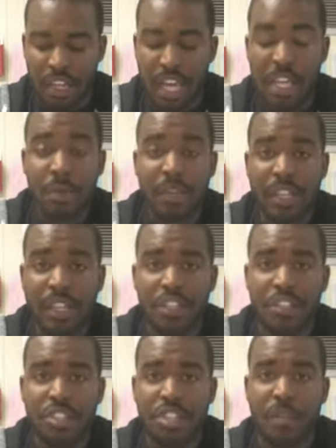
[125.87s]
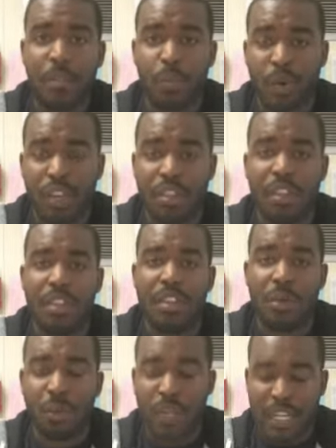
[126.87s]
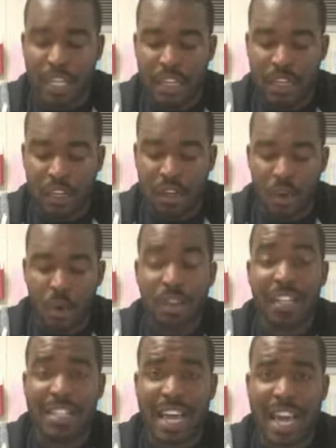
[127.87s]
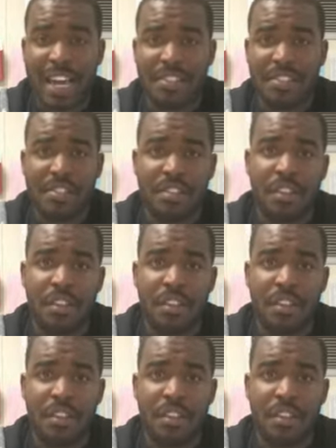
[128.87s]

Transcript: in relationship with the reading or the tasks